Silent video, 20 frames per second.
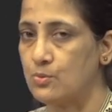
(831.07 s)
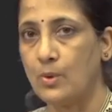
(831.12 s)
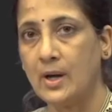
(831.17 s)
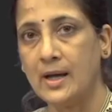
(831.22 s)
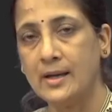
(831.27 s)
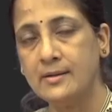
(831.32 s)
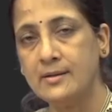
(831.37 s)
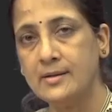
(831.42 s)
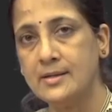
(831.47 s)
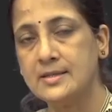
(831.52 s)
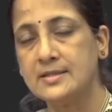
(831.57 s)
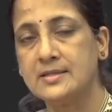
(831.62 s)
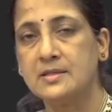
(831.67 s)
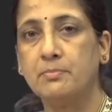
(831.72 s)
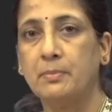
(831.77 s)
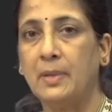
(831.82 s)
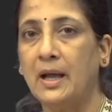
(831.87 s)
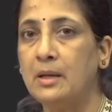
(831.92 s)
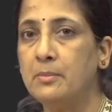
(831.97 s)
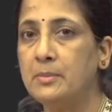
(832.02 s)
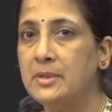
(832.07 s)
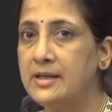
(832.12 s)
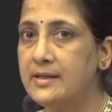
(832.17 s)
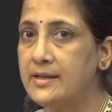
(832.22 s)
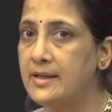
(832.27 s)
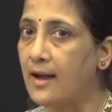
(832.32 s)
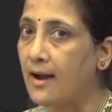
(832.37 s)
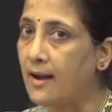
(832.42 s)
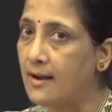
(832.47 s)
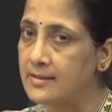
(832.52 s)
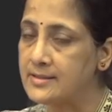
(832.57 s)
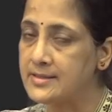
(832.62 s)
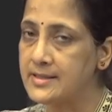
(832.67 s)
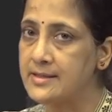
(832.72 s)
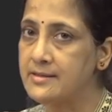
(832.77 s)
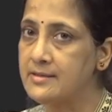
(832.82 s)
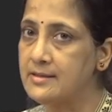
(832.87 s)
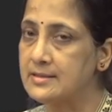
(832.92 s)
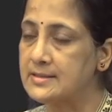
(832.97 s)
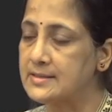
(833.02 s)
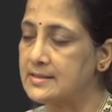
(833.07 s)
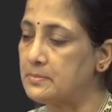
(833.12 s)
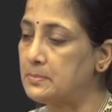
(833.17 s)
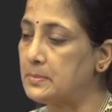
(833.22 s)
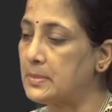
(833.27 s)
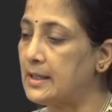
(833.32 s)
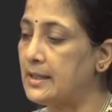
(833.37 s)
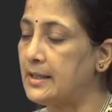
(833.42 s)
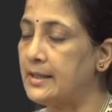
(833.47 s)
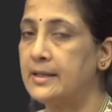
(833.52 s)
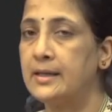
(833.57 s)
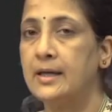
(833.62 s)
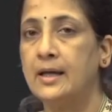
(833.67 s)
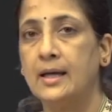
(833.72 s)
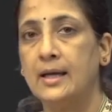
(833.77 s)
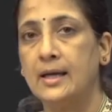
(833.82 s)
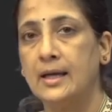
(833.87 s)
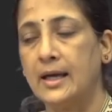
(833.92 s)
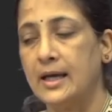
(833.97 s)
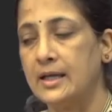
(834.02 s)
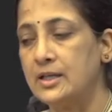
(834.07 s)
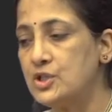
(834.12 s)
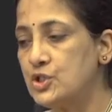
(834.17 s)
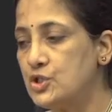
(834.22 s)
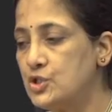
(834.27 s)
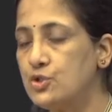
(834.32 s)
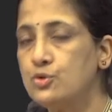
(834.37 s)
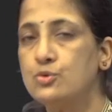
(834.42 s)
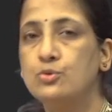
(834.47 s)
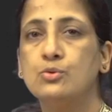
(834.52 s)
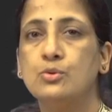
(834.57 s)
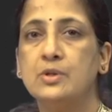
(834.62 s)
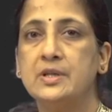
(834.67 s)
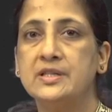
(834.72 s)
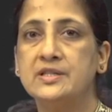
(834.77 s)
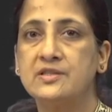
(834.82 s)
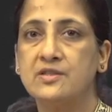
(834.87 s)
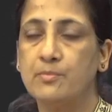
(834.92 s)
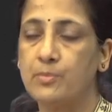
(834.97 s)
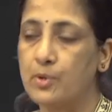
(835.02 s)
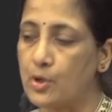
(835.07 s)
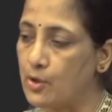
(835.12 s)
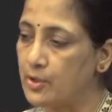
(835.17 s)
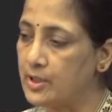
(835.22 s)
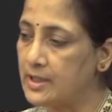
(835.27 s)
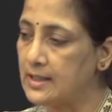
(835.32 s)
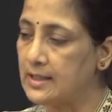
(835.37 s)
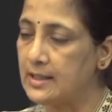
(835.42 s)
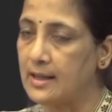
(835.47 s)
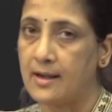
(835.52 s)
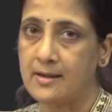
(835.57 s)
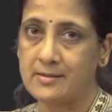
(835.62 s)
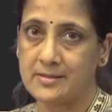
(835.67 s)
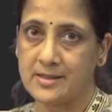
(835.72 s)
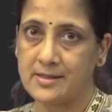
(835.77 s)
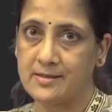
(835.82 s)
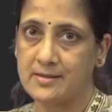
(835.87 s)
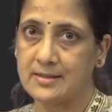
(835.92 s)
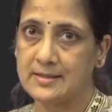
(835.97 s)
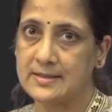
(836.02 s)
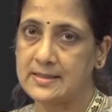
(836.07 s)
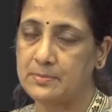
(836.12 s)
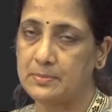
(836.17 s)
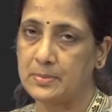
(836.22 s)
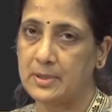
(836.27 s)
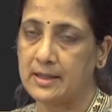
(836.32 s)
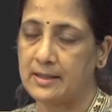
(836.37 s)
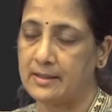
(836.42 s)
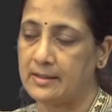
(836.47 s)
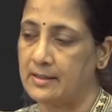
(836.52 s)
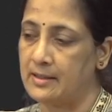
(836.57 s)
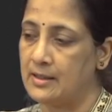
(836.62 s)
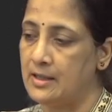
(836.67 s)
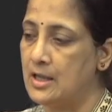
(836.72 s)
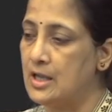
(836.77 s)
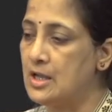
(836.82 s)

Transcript: One is the pulmonary arterial supply and two is the bronchial arterial supply.